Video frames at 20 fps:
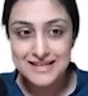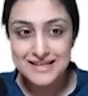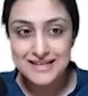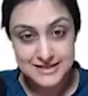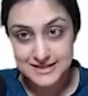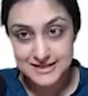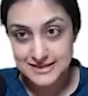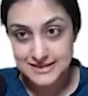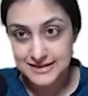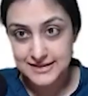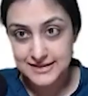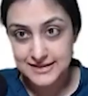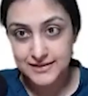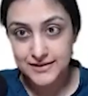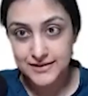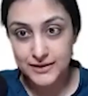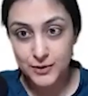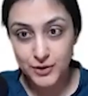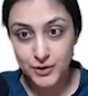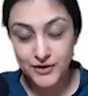than 60
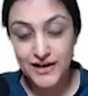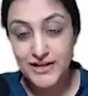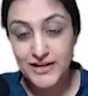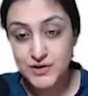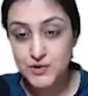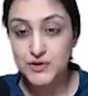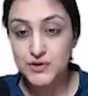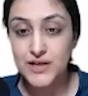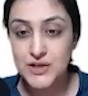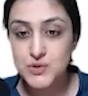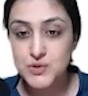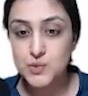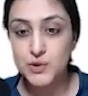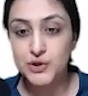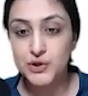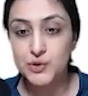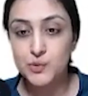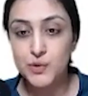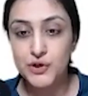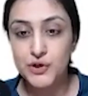degree all right so that's
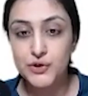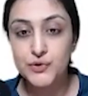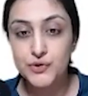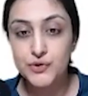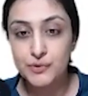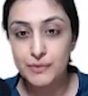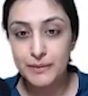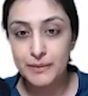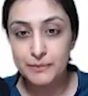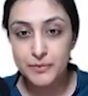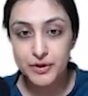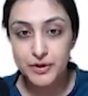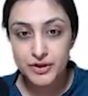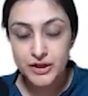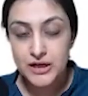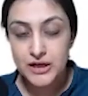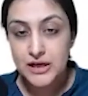what you want to remember